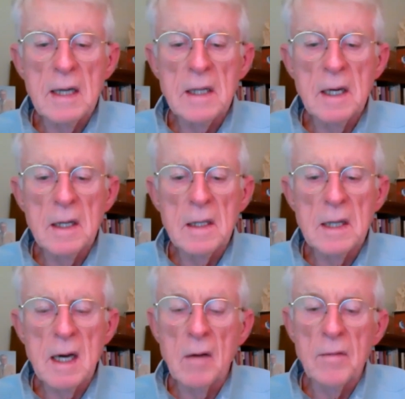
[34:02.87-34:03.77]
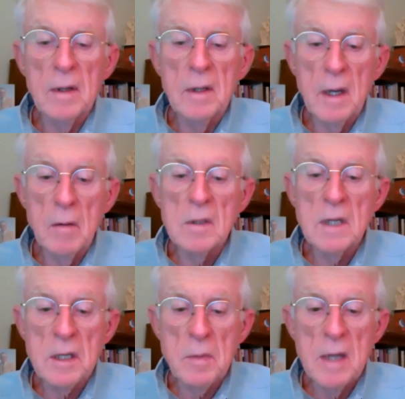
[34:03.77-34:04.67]
in itself, and it was
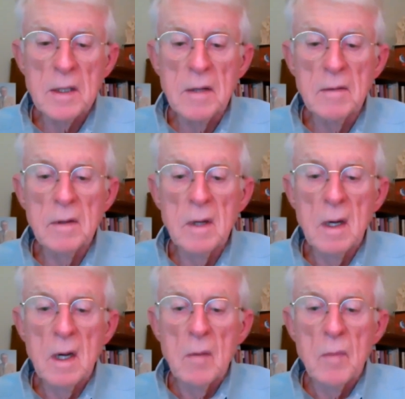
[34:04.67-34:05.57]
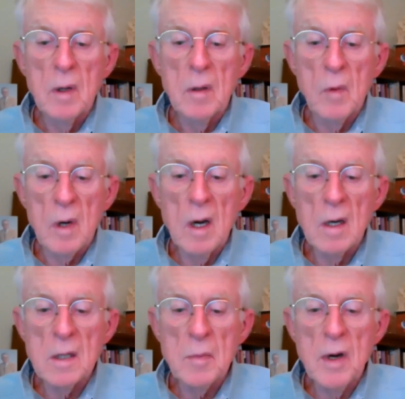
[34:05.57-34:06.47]
expensive, but Wakulla
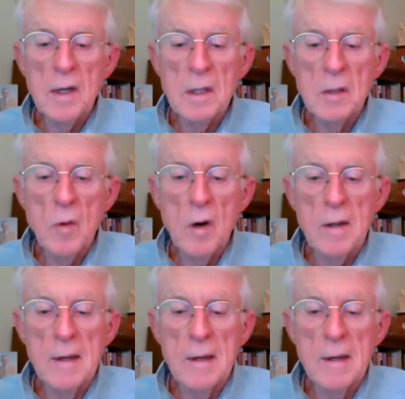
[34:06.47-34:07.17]
Springs is worth it.